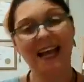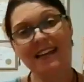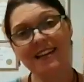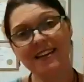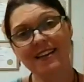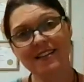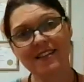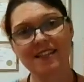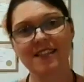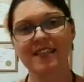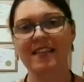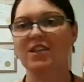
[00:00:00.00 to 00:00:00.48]
And
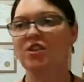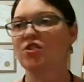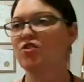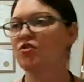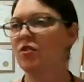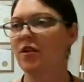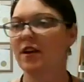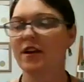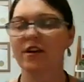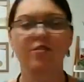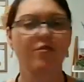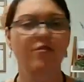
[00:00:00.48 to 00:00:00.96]
as I said,
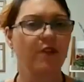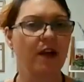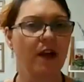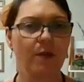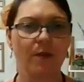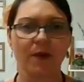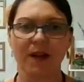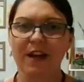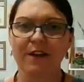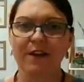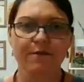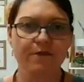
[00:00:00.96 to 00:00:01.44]
try and
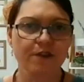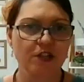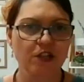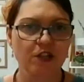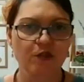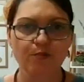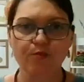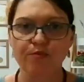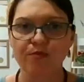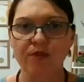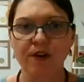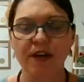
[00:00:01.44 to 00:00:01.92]
create one every
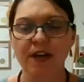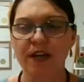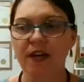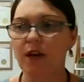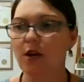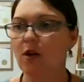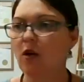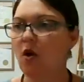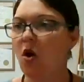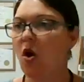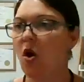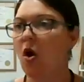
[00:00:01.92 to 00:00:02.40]

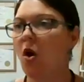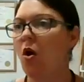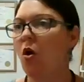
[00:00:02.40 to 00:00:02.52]
spring,